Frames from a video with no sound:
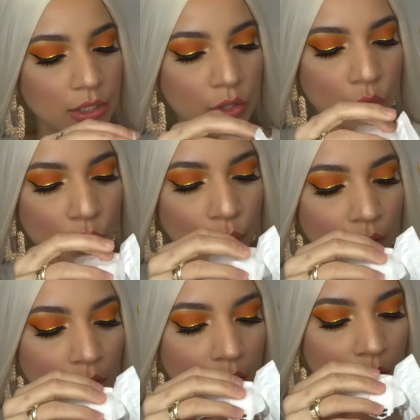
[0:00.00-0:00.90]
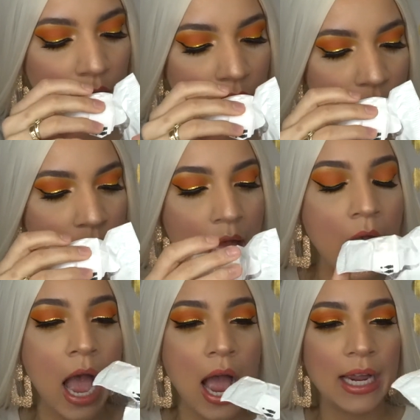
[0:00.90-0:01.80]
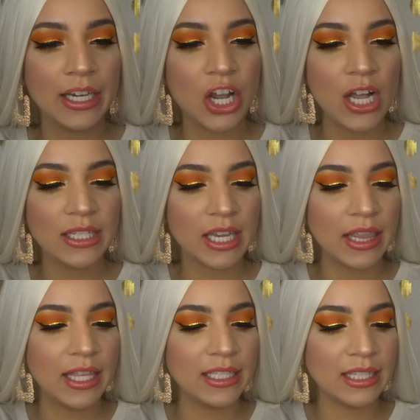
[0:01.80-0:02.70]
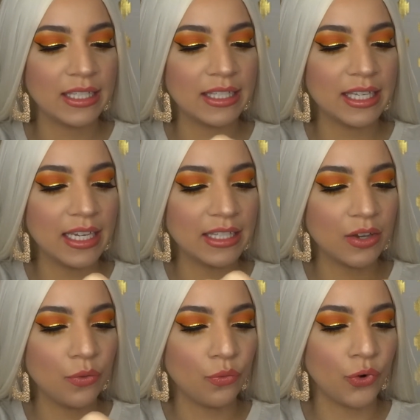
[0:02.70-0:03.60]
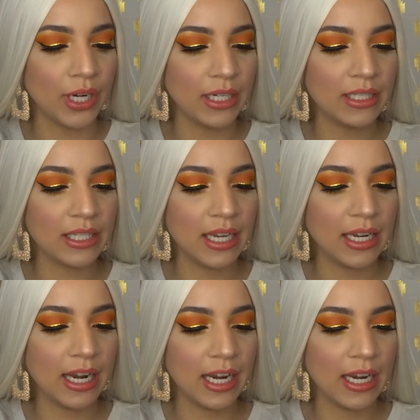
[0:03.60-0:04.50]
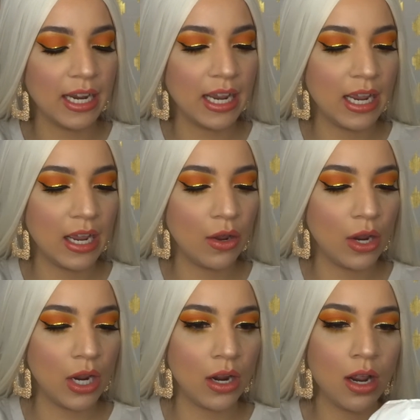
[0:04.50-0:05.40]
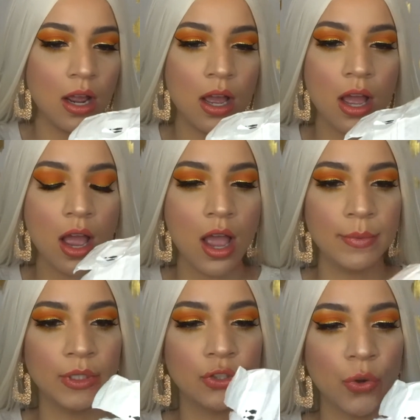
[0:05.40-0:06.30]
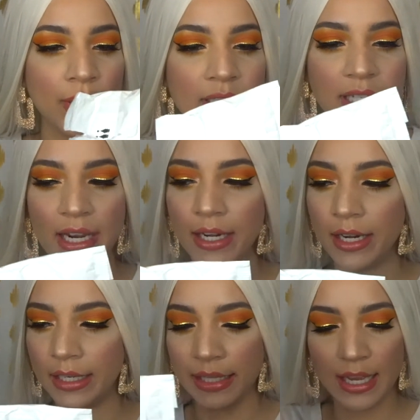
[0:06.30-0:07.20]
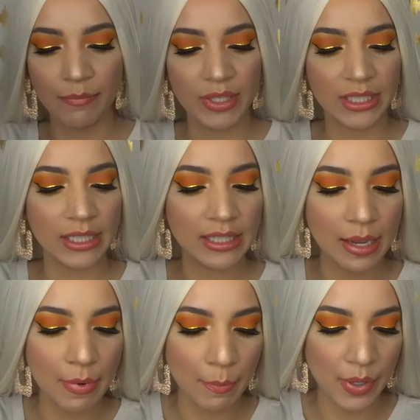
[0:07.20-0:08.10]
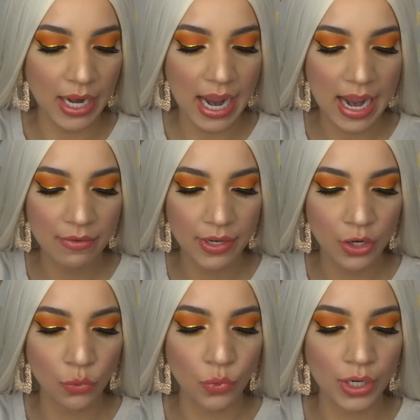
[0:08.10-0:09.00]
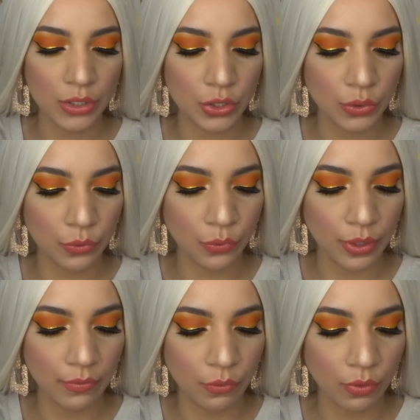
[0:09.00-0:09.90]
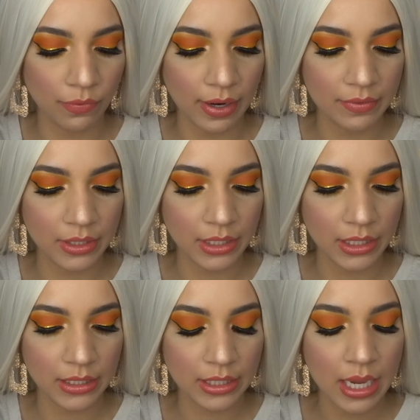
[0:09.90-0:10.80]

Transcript: So I got this set of rings, and I'm so excited. I think I'm missing some, but I have here 1, 2, 3, 4, 5, 6